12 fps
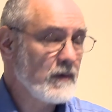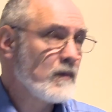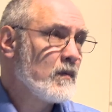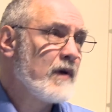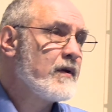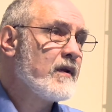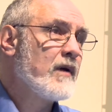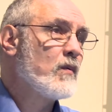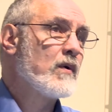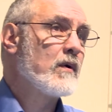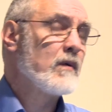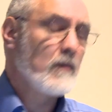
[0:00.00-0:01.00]
whether they
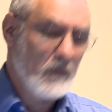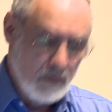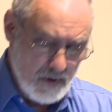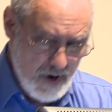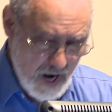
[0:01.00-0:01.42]
were or